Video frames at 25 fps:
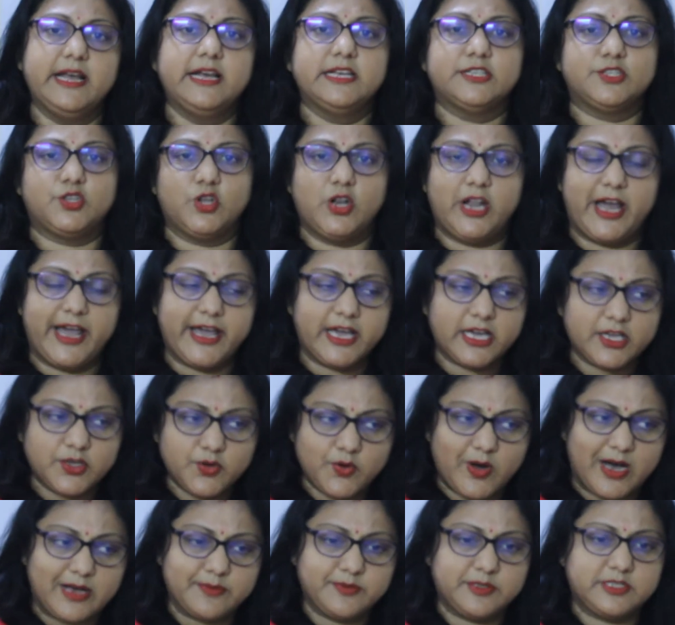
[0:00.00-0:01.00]
So like
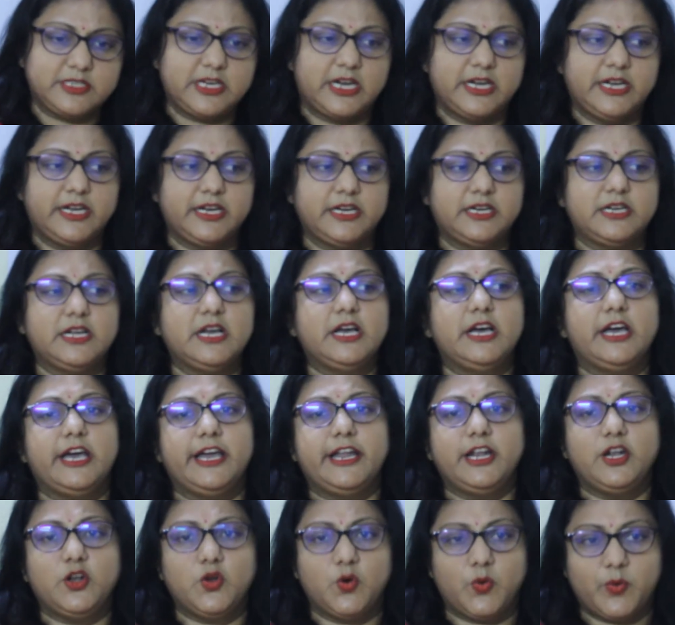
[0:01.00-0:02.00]
you have studied
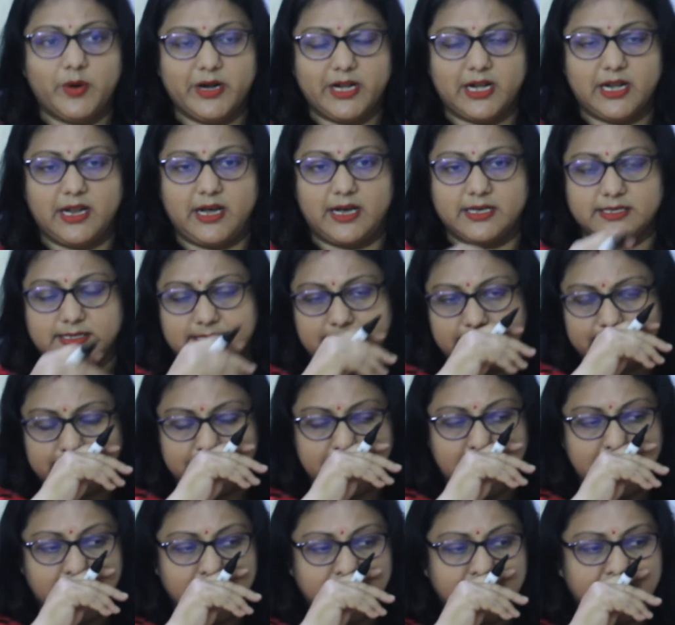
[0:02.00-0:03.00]
in lower classes,
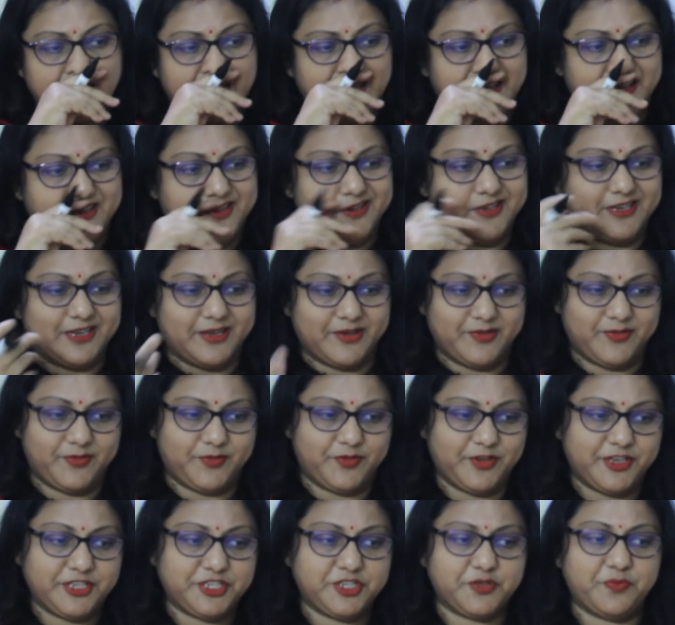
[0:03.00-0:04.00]
the
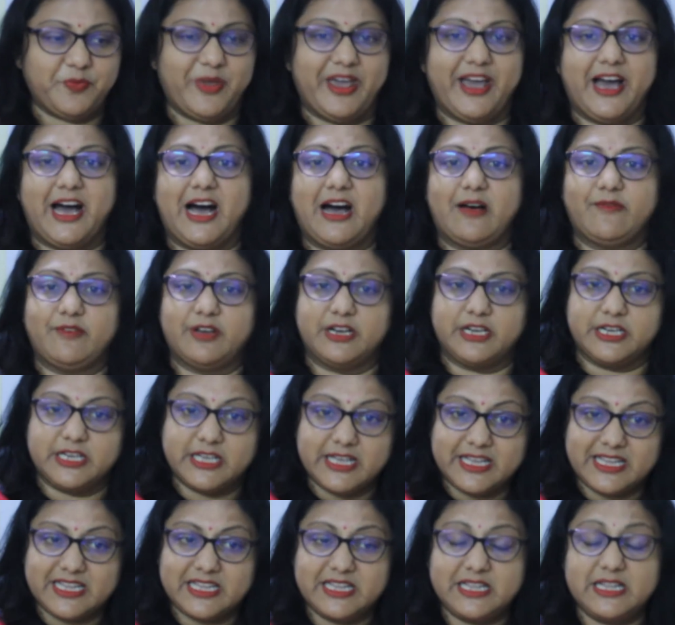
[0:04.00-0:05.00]
fish may have a
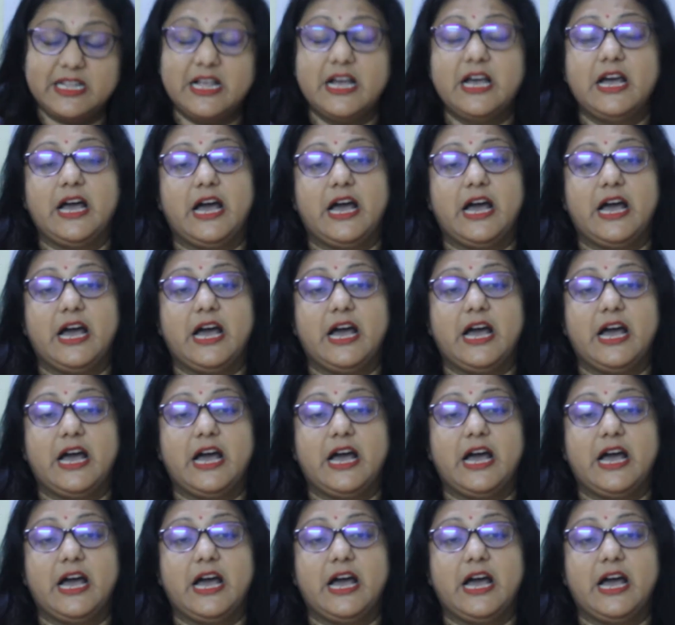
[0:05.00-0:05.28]
gill,